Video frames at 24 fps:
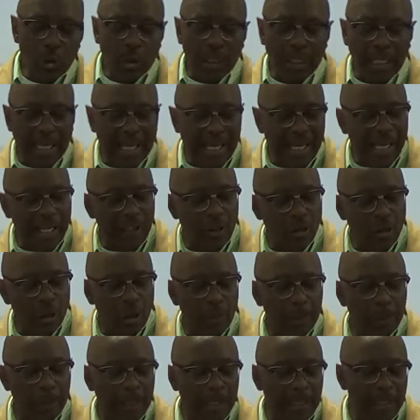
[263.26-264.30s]
led
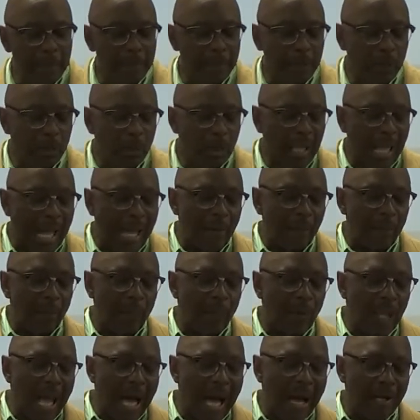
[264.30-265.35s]
your people like
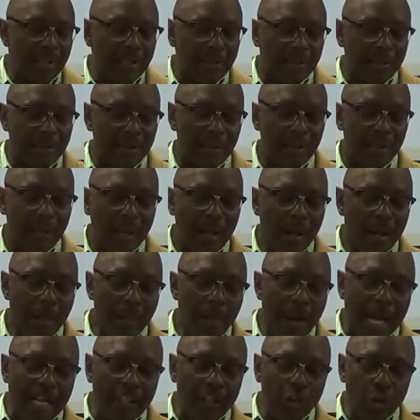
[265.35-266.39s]
flocks
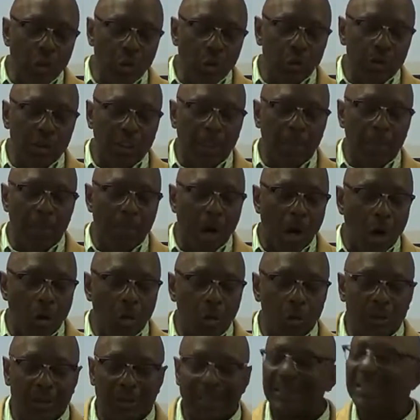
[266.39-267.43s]
by using
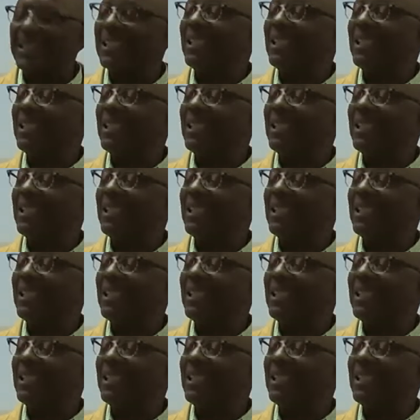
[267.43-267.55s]
Moses